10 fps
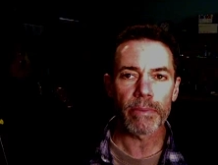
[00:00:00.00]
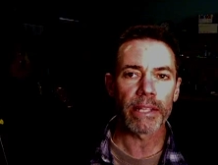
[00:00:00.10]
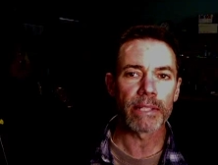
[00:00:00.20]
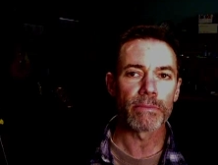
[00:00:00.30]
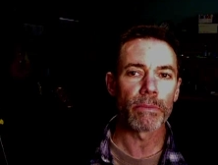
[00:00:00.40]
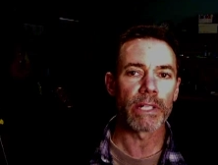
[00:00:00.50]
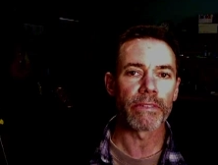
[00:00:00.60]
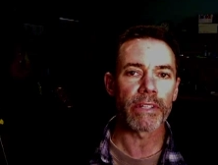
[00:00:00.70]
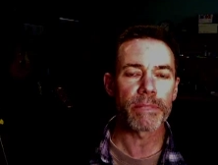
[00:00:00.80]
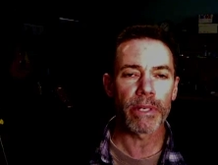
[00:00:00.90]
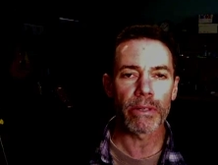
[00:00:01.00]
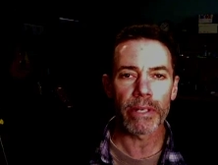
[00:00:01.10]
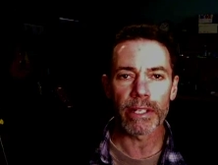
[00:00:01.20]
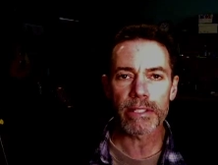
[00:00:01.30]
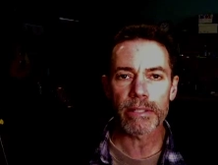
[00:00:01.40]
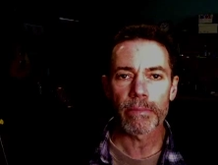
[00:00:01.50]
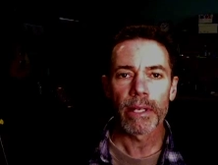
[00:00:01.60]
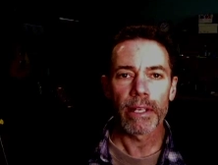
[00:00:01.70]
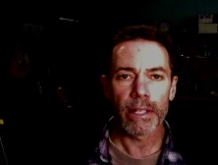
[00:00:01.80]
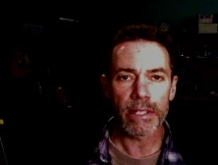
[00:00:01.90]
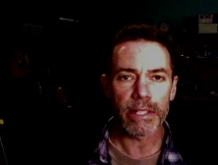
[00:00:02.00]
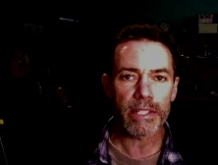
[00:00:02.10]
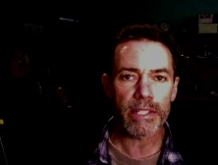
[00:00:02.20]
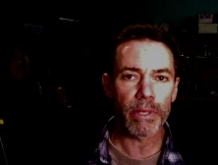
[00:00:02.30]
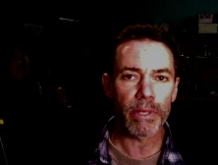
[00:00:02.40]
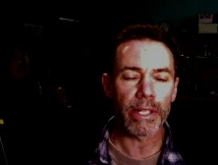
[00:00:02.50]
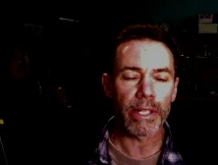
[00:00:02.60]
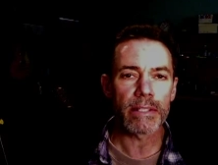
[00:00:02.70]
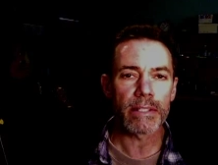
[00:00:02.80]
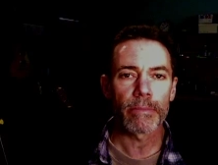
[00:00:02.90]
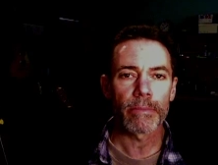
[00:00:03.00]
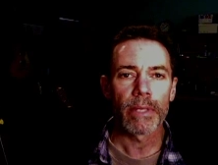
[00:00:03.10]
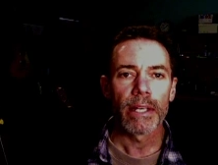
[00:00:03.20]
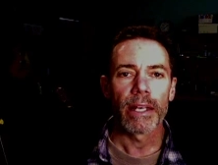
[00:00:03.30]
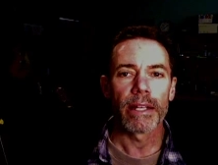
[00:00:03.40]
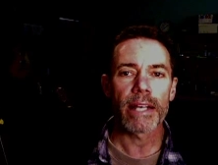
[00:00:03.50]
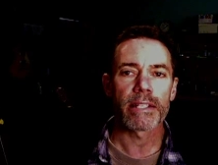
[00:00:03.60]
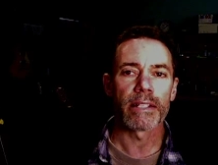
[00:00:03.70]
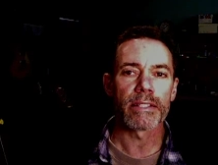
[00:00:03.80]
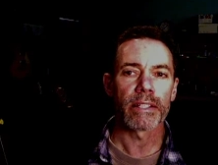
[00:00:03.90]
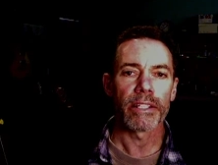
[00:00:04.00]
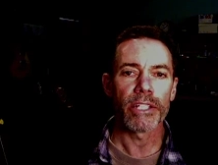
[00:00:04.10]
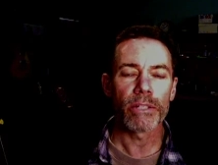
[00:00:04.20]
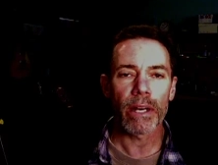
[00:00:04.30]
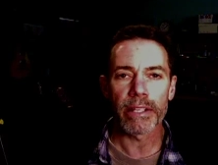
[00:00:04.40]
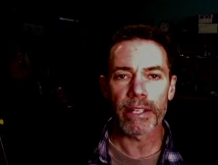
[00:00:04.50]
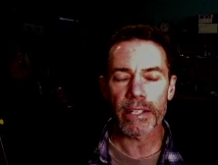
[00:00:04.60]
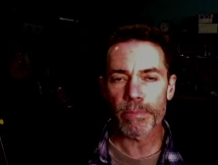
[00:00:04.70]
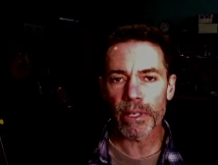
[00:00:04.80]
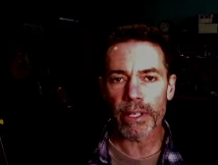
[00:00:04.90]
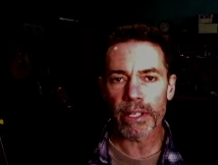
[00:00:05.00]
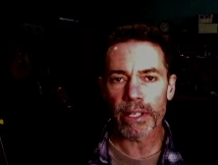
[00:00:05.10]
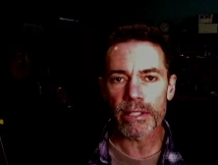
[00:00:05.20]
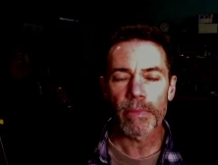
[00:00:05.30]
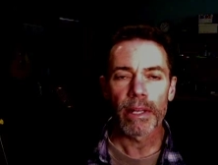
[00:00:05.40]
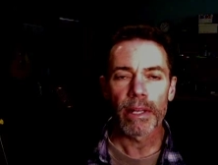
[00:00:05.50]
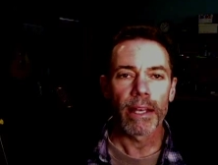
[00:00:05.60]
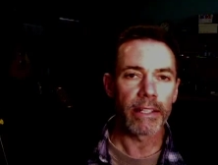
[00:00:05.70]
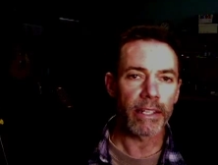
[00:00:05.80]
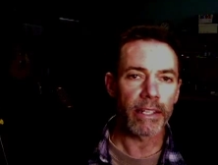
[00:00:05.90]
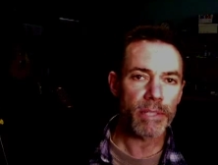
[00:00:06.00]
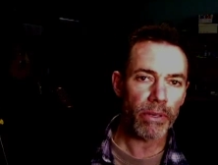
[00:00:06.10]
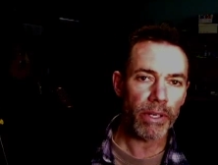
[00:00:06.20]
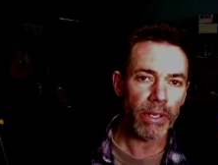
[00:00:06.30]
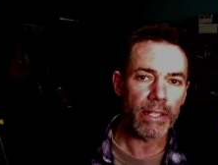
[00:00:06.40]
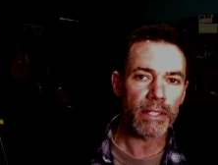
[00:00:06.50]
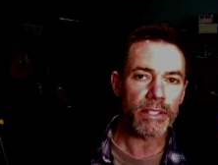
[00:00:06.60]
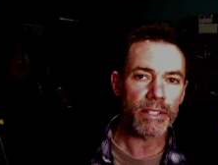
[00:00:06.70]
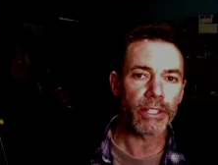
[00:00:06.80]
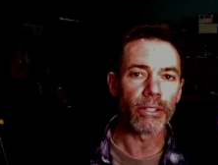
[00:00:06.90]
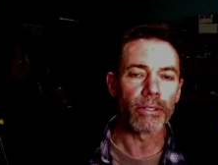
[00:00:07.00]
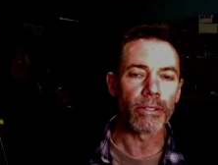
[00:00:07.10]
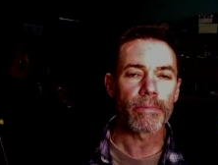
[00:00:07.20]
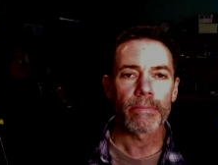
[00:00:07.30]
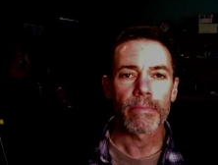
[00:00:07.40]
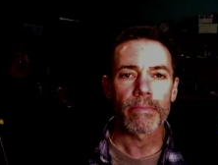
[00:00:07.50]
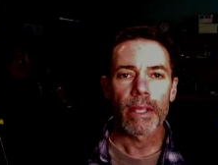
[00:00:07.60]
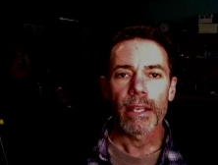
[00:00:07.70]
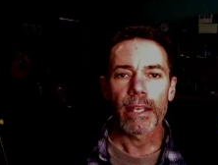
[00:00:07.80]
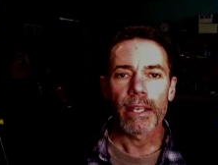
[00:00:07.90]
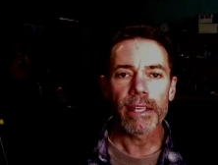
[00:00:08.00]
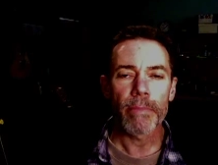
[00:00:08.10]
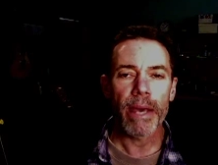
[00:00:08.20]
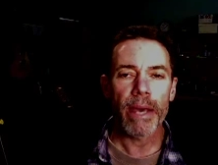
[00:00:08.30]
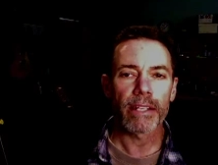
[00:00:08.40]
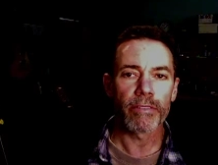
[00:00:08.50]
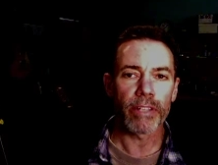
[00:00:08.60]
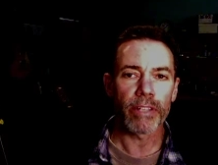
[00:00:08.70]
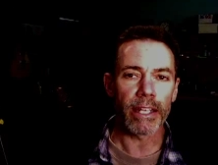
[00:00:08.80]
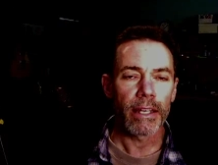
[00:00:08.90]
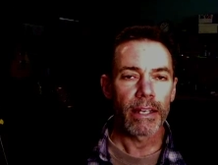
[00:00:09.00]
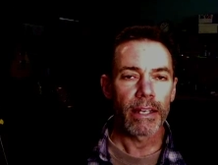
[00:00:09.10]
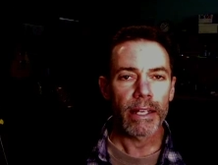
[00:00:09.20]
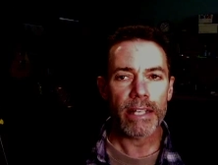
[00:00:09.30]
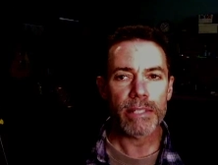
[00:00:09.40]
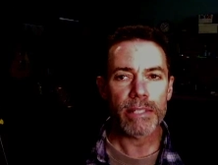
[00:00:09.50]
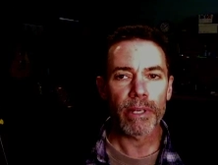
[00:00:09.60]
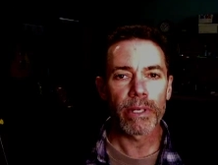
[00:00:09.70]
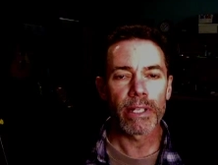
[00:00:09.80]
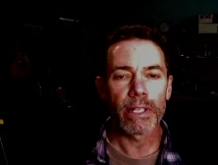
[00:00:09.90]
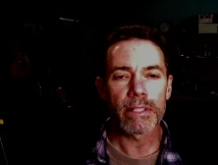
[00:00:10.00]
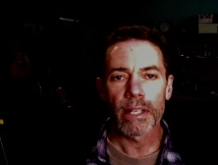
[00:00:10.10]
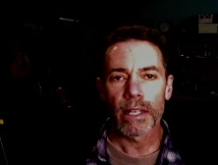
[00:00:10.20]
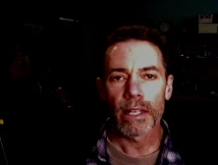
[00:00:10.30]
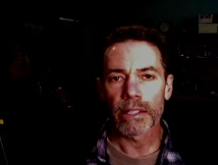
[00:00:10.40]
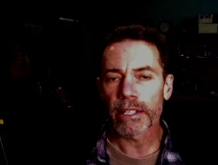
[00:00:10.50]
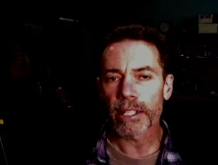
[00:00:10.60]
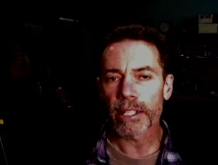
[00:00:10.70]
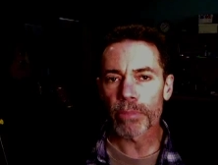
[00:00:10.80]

at the moment of experience is the experience. In essence, you are the experience and the experience is you. EM activity, cosmic winds, lightning